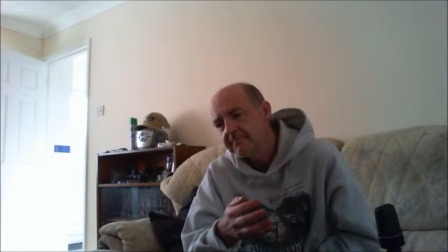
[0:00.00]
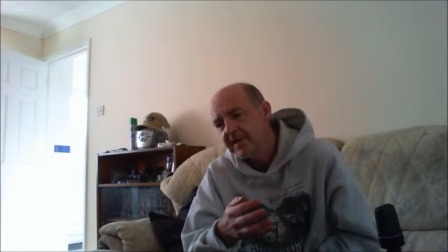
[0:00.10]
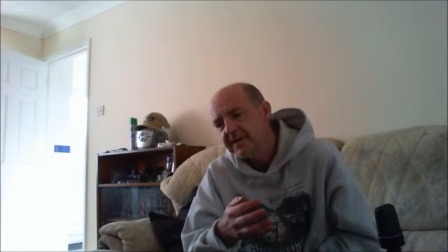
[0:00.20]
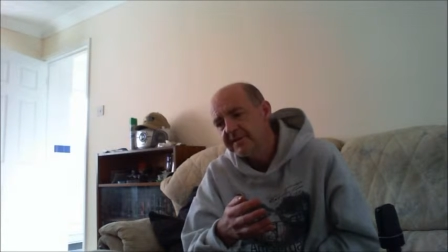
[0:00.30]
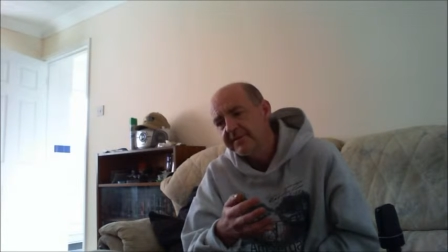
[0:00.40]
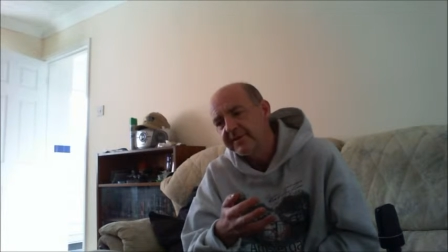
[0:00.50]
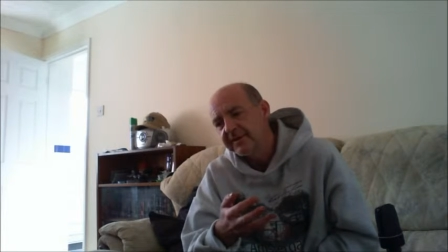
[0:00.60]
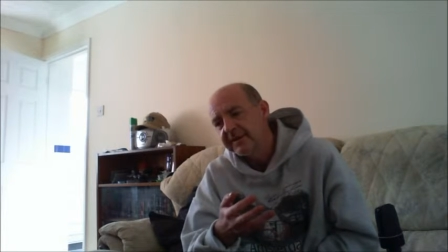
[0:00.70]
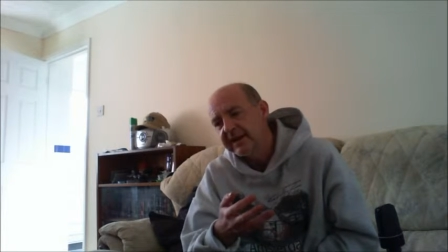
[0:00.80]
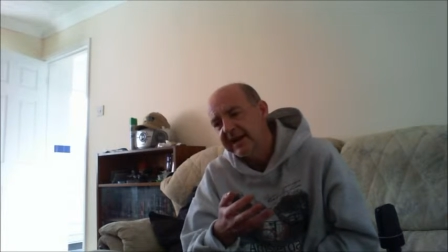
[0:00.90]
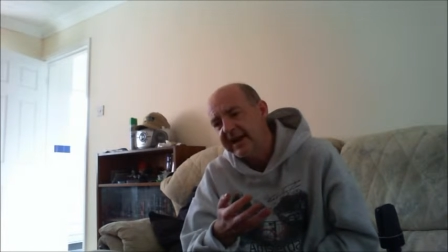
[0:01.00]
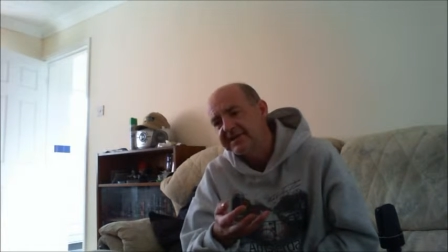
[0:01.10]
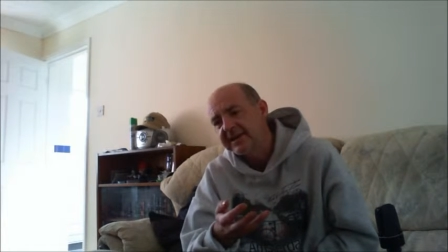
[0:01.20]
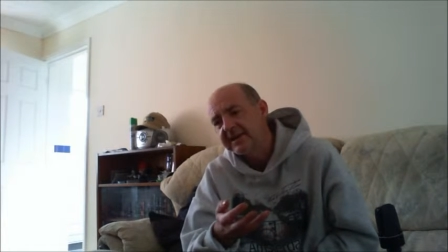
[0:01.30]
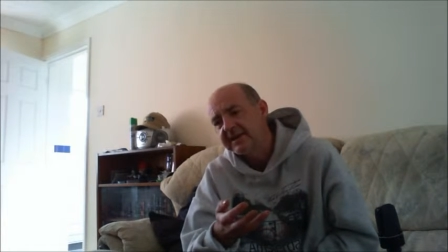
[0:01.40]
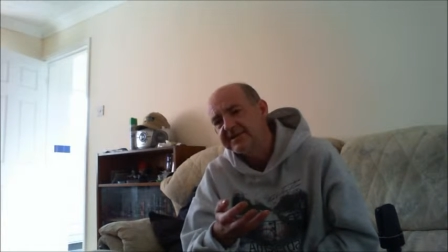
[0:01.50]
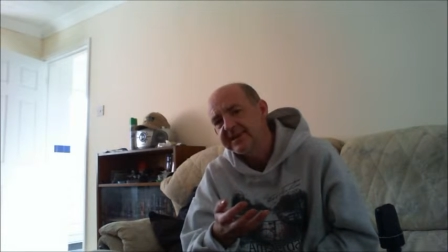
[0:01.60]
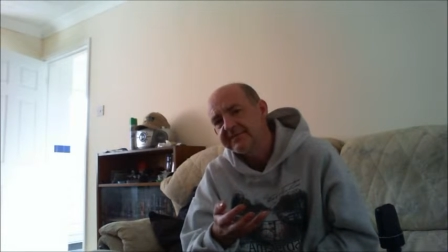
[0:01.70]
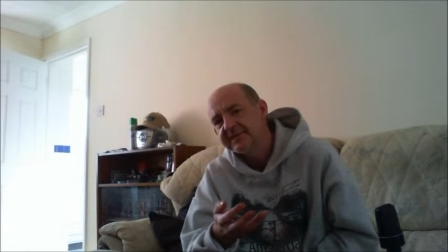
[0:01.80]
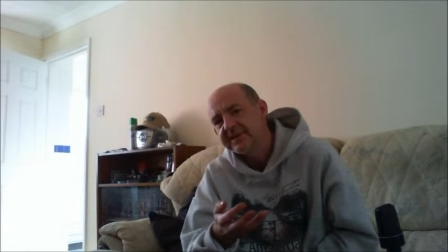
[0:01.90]
some of the classic
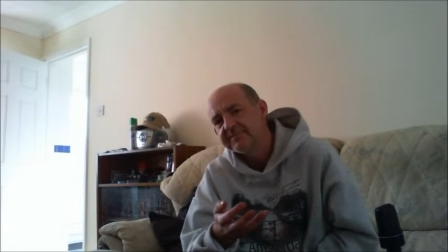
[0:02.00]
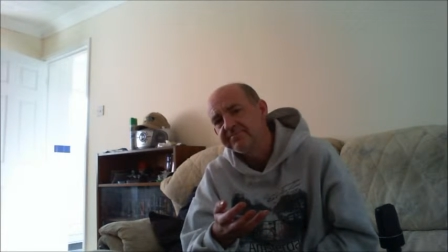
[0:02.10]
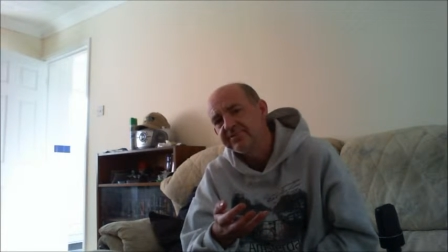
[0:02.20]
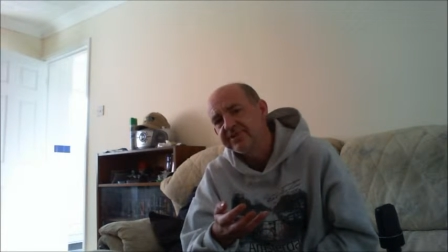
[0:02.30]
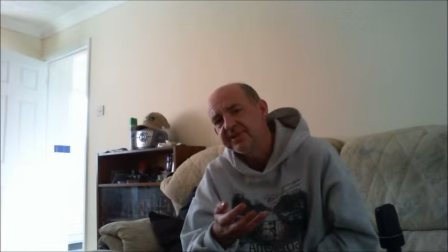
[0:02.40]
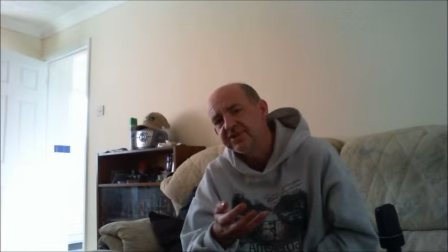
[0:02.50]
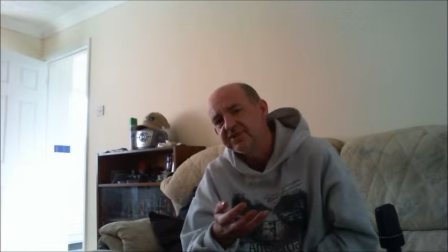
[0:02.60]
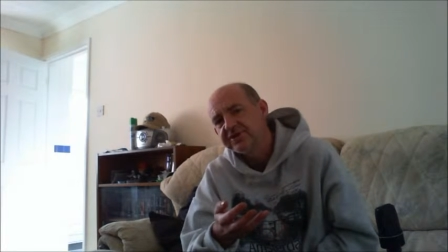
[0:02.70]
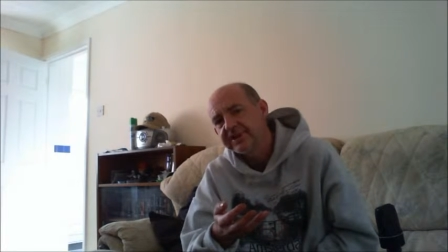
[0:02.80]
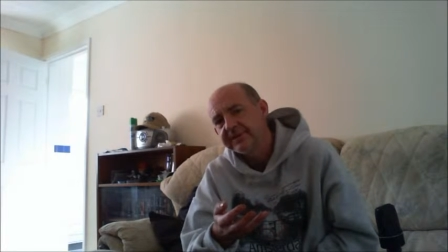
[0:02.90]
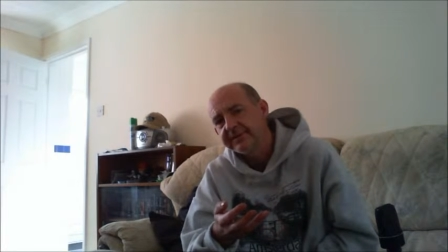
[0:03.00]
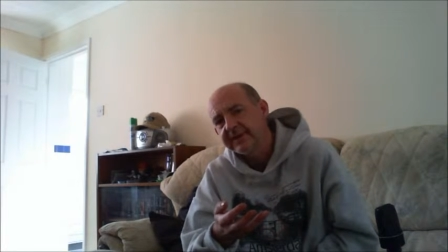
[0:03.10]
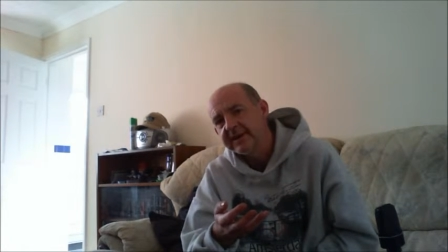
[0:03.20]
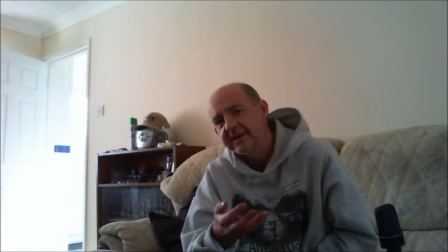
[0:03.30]
70s British TV